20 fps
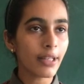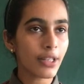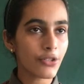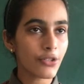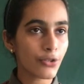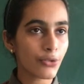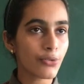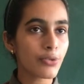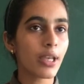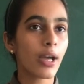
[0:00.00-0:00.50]

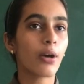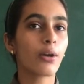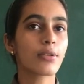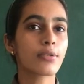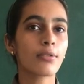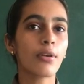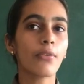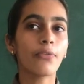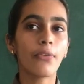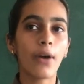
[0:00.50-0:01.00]
tissues are
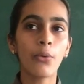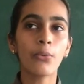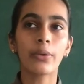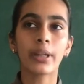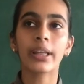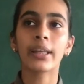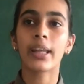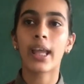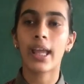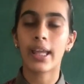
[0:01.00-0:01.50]
also found
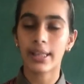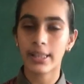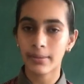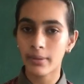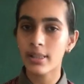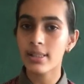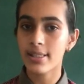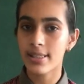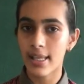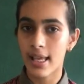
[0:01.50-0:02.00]
in
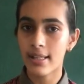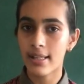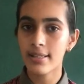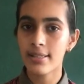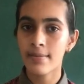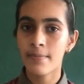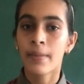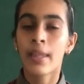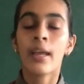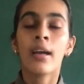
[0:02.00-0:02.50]
animal cells.